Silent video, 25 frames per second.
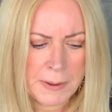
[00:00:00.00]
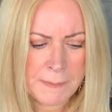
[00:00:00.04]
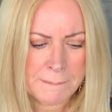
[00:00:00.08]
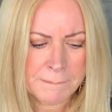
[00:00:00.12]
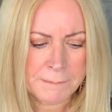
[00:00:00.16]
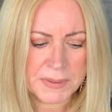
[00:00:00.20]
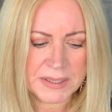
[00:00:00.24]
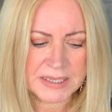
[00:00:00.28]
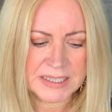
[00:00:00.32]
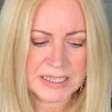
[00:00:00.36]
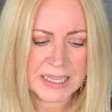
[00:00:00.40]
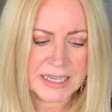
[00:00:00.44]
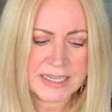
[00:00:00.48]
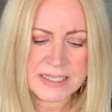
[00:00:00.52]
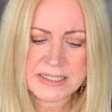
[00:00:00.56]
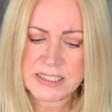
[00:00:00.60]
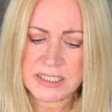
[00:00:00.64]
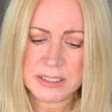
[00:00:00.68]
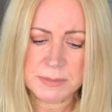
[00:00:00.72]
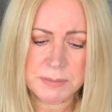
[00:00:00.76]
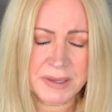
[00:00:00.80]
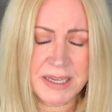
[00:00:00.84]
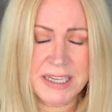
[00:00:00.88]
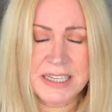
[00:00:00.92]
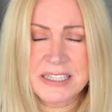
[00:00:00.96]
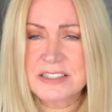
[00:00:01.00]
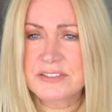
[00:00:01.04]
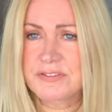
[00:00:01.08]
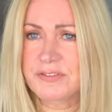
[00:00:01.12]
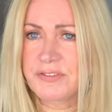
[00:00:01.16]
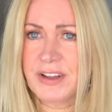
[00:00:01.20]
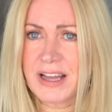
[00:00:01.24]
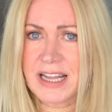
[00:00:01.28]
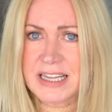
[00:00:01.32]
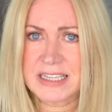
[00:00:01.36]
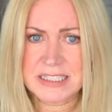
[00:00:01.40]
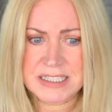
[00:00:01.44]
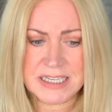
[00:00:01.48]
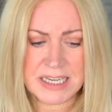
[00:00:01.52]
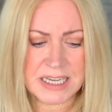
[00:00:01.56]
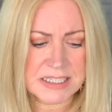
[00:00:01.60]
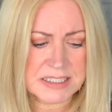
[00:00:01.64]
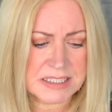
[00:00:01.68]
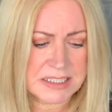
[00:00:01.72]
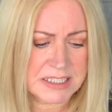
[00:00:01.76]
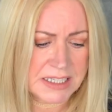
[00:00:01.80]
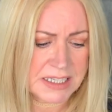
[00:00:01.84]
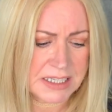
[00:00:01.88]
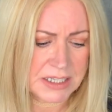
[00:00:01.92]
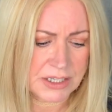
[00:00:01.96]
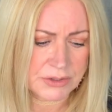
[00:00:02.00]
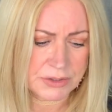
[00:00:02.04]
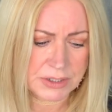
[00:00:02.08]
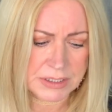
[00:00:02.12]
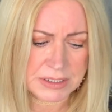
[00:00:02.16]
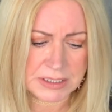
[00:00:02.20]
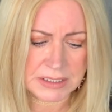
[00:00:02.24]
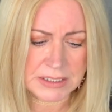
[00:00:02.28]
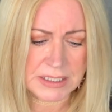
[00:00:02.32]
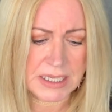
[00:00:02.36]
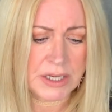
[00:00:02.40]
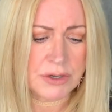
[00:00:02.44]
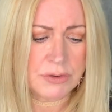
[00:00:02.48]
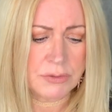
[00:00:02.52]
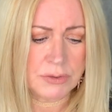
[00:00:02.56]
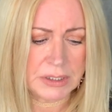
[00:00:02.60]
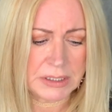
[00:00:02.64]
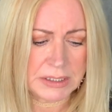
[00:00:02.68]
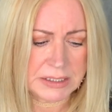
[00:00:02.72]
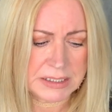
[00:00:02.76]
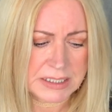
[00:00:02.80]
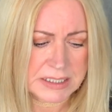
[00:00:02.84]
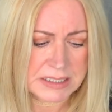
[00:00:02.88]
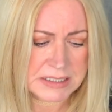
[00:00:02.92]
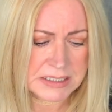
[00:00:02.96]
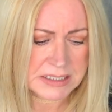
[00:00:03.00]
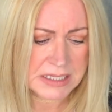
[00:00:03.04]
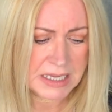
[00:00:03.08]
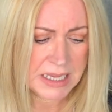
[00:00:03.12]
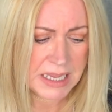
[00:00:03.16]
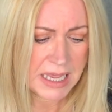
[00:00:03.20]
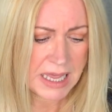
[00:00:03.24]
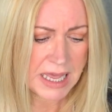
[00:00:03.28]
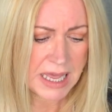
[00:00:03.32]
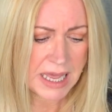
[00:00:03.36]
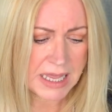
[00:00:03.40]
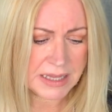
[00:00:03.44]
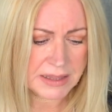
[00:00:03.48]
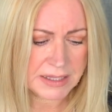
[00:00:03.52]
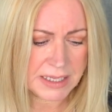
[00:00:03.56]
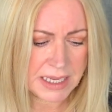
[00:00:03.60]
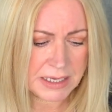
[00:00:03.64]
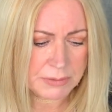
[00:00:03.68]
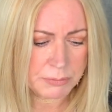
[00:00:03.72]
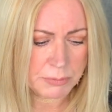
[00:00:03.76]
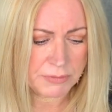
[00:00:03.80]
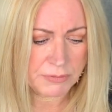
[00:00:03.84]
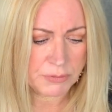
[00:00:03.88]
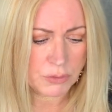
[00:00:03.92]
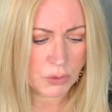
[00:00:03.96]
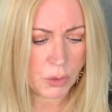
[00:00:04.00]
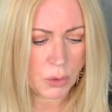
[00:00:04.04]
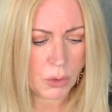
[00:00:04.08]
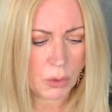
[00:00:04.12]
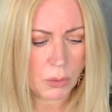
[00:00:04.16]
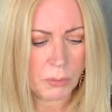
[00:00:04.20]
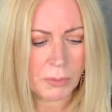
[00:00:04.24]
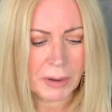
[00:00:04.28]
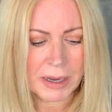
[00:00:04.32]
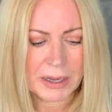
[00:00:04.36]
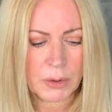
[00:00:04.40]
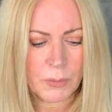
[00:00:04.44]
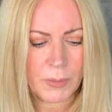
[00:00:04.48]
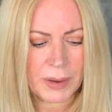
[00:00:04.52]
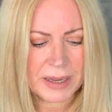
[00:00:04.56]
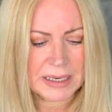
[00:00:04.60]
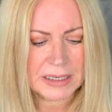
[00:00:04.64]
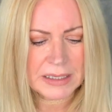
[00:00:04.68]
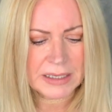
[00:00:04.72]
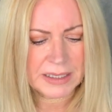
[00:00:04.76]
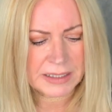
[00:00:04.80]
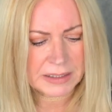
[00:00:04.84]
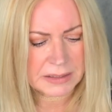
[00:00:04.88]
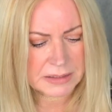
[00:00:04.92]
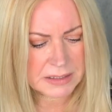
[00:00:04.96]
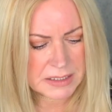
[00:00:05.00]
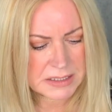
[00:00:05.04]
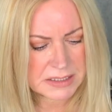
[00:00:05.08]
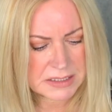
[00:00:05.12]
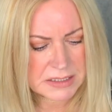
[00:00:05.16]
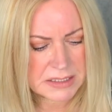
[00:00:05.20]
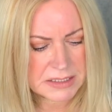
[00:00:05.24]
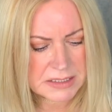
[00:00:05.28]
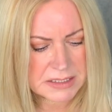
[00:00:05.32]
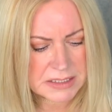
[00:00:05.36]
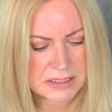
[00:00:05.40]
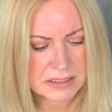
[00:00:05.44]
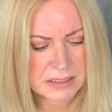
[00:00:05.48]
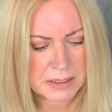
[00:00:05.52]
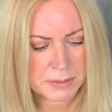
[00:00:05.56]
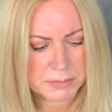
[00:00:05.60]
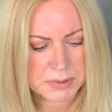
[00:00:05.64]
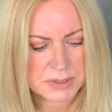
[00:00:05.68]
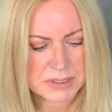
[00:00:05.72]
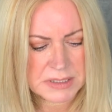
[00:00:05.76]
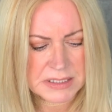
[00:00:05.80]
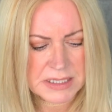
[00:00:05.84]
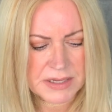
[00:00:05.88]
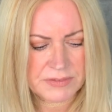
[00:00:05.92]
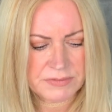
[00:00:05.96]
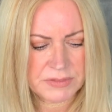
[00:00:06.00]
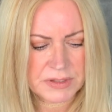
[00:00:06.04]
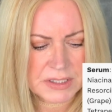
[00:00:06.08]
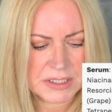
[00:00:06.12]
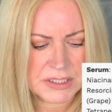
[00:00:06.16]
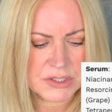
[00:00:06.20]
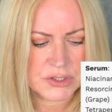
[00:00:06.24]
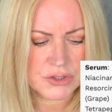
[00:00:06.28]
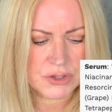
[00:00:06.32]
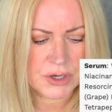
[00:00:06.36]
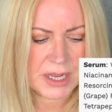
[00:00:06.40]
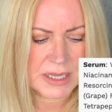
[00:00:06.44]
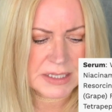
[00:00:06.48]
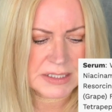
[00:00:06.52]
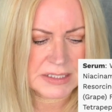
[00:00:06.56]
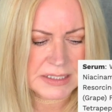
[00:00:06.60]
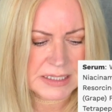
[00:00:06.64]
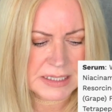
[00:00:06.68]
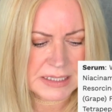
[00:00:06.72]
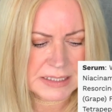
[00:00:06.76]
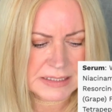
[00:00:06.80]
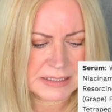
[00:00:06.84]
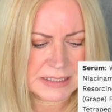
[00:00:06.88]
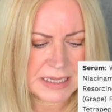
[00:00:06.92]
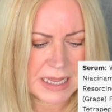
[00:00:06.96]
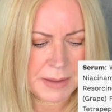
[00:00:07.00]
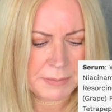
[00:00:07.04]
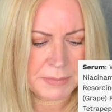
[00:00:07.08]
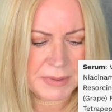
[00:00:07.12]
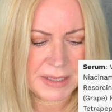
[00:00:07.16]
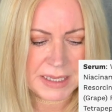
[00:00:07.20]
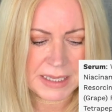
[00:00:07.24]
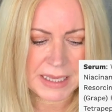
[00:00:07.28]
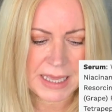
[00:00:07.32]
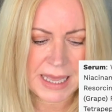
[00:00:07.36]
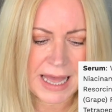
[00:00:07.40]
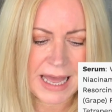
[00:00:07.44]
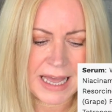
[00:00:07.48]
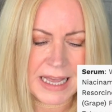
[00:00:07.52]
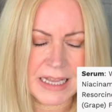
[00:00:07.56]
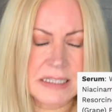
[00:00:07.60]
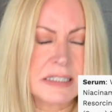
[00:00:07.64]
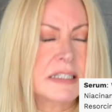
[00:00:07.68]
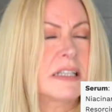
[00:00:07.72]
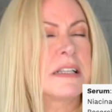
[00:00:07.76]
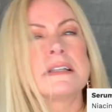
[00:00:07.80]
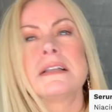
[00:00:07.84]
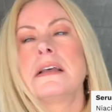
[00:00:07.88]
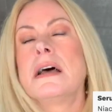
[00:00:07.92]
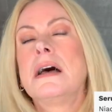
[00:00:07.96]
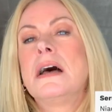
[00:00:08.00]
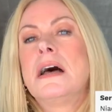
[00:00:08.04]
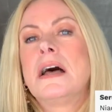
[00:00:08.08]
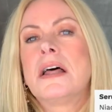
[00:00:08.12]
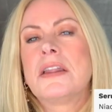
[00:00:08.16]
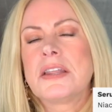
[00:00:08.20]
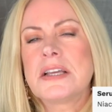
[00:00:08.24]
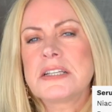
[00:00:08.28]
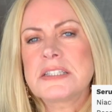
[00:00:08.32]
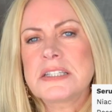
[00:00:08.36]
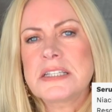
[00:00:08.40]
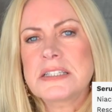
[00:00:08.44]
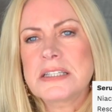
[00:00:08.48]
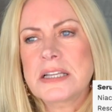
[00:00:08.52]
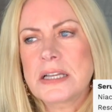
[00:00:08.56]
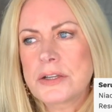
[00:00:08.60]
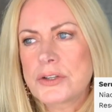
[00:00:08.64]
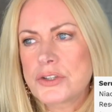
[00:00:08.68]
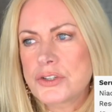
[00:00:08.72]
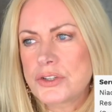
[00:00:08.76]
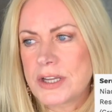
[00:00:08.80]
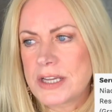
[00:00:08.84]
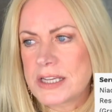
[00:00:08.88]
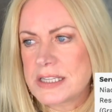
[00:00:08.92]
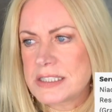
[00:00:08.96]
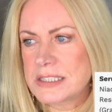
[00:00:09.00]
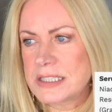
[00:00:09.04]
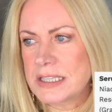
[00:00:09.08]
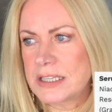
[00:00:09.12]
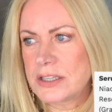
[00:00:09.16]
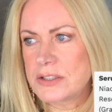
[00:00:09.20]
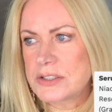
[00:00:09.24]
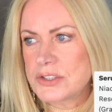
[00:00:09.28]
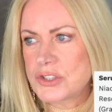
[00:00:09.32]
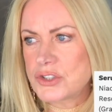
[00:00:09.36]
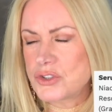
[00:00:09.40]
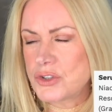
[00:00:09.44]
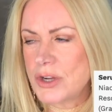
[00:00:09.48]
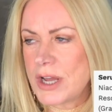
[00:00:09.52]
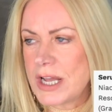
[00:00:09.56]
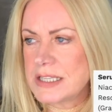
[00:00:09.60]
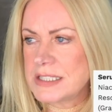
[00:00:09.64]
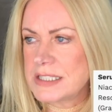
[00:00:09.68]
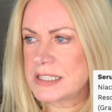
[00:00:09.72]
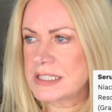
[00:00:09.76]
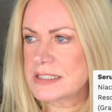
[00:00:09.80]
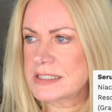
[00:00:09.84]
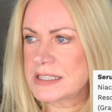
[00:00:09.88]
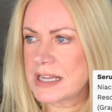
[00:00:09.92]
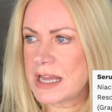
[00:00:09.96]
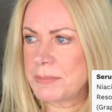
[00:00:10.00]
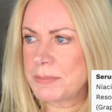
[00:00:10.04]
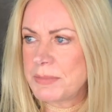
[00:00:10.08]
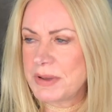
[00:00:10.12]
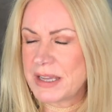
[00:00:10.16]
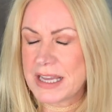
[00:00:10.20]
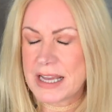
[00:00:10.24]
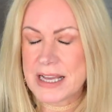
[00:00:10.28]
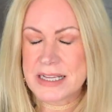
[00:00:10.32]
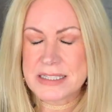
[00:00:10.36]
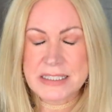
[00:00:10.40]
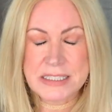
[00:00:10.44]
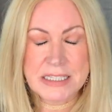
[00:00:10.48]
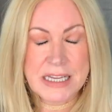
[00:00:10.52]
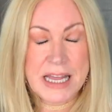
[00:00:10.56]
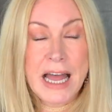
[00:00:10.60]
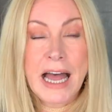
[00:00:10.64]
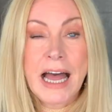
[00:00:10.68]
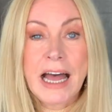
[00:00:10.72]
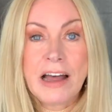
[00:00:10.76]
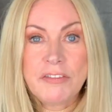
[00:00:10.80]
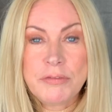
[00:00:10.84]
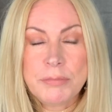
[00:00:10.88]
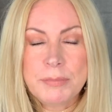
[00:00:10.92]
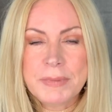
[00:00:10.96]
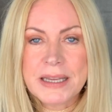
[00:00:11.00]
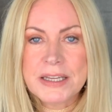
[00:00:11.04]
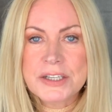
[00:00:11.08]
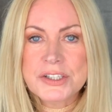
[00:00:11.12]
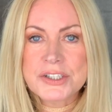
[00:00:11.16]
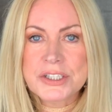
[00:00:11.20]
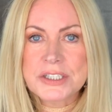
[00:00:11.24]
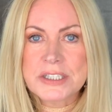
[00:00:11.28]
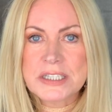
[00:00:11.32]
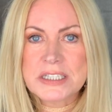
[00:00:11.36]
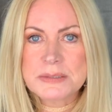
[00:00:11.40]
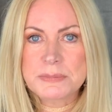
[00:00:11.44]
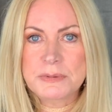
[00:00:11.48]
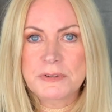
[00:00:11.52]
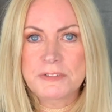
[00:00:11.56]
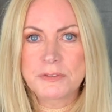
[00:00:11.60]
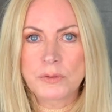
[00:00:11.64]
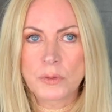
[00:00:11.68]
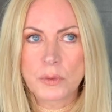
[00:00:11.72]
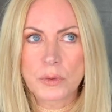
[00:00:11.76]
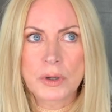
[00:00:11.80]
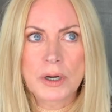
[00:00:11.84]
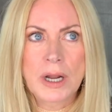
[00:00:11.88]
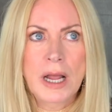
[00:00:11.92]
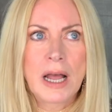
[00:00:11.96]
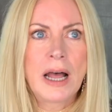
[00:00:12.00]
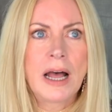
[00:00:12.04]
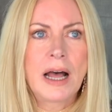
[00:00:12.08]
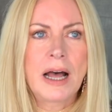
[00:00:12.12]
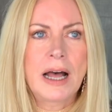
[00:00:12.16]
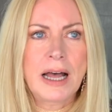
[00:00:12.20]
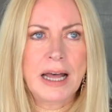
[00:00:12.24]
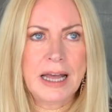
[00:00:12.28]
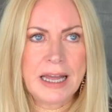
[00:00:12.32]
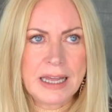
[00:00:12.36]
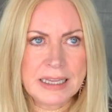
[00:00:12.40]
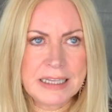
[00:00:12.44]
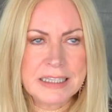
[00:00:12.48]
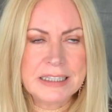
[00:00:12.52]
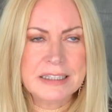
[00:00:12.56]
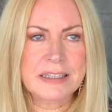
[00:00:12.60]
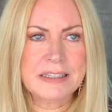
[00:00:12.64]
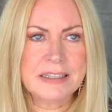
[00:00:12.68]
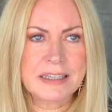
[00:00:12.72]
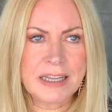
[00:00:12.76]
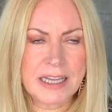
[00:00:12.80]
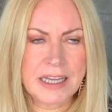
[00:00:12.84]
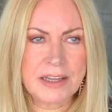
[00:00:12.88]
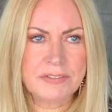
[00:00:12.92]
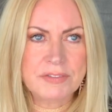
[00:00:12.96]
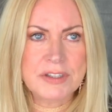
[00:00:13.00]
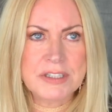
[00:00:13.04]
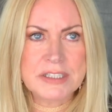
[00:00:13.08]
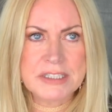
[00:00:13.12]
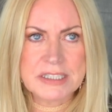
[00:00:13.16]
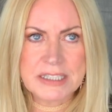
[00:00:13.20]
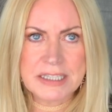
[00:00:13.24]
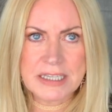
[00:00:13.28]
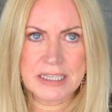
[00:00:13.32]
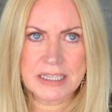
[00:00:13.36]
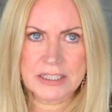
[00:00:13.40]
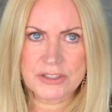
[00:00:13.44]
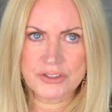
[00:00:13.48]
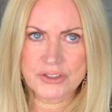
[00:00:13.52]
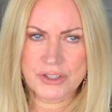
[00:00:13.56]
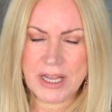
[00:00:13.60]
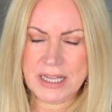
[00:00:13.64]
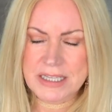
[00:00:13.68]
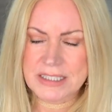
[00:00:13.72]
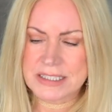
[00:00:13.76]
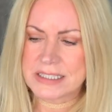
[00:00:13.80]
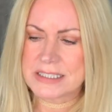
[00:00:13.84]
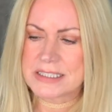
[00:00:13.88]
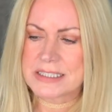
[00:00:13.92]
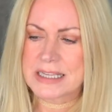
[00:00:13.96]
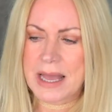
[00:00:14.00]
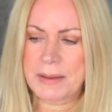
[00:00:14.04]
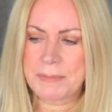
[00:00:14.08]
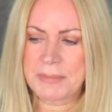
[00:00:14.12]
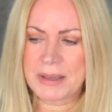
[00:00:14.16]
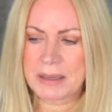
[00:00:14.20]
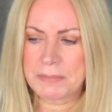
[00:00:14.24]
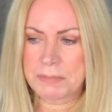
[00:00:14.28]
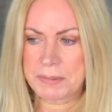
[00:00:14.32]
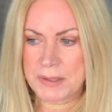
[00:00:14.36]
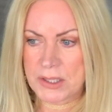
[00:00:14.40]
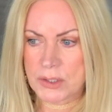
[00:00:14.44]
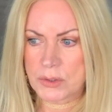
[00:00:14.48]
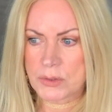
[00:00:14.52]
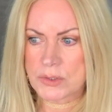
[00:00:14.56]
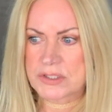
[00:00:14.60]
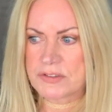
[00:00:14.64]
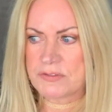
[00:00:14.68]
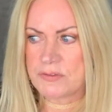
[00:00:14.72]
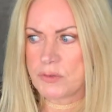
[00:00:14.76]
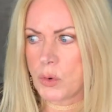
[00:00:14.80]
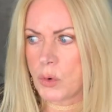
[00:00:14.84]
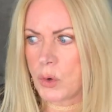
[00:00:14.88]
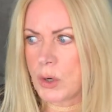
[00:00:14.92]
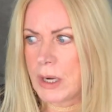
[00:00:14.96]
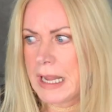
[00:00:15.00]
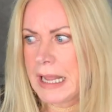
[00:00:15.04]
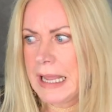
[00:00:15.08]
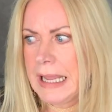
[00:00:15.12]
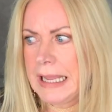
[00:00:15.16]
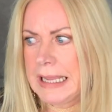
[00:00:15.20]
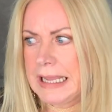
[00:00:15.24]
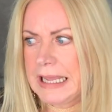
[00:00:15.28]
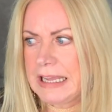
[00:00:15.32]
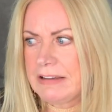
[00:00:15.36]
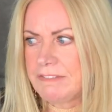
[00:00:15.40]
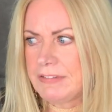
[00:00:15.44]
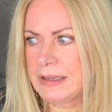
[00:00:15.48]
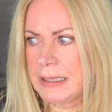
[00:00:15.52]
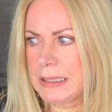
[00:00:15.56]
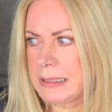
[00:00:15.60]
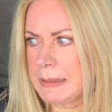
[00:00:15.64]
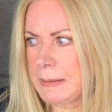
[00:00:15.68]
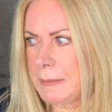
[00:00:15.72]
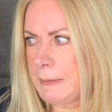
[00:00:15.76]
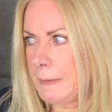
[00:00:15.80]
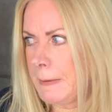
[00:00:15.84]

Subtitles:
But niacinamide's fantastic ingredient. It really is. And then we've got, well, I quite like this. This is number 7, this transexamic acid. This is interesting because transexamic acid, I have mentioned this before, I did have to take transexamic pills for heavy